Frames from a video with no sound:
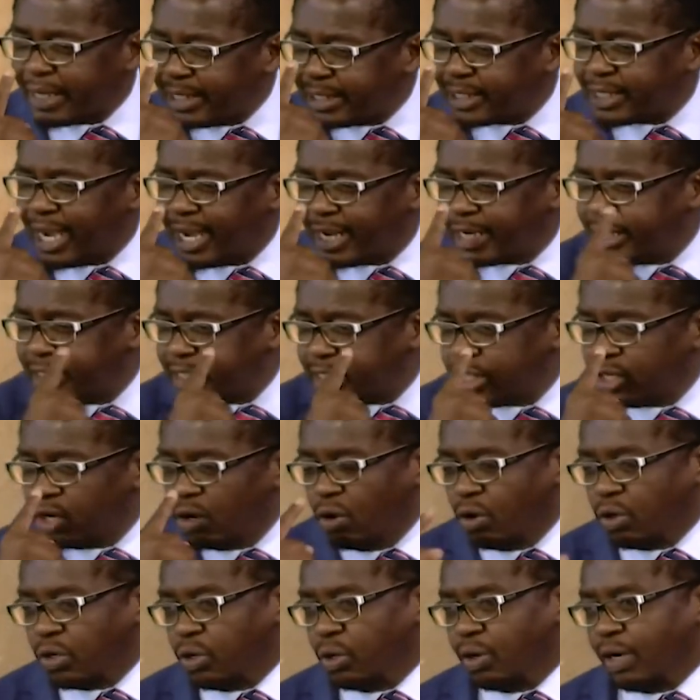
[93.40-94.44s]
eternity
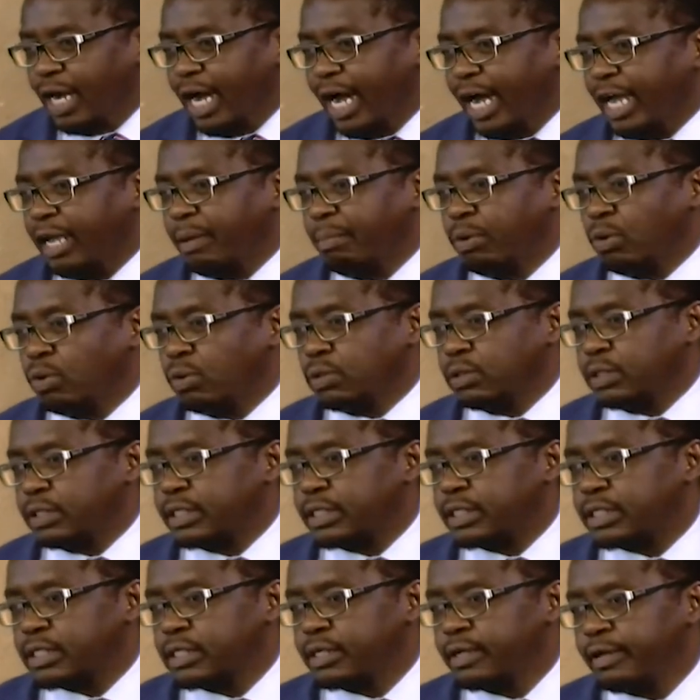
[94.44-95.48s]
on your
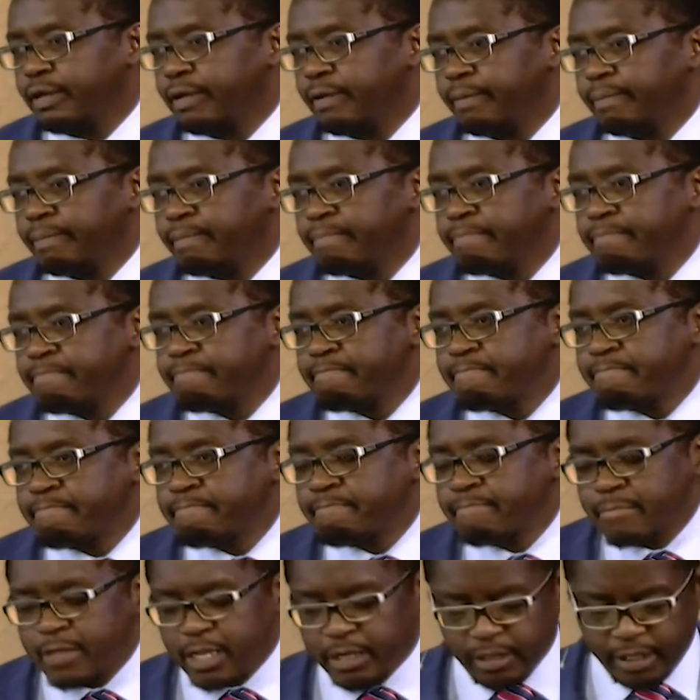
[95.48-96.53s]
eyeballs.
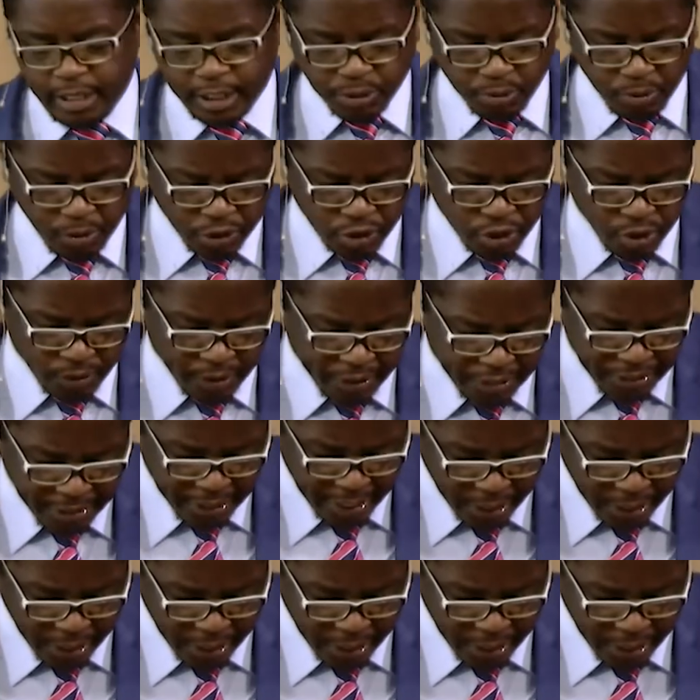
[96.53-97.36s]
That's what Jonathan